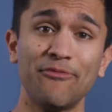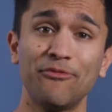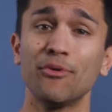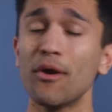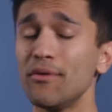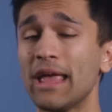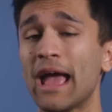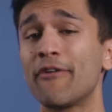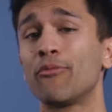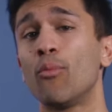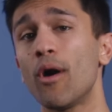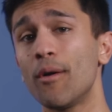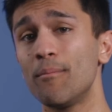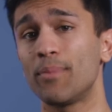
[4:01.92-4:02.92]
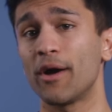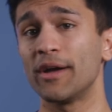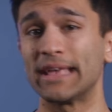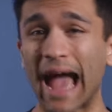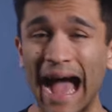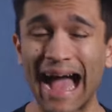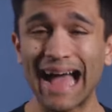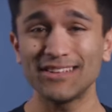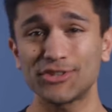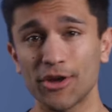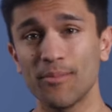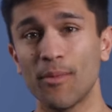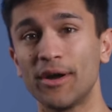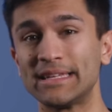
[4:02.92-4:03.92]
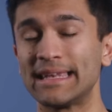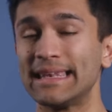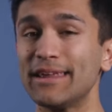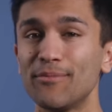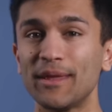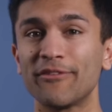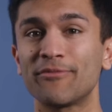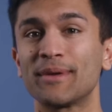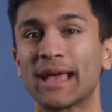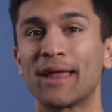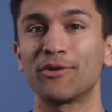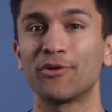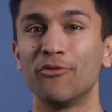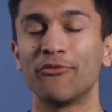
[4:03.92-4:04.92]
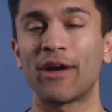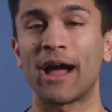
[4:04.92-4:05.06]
If you only have one bike and don't mind a little bit of mechanical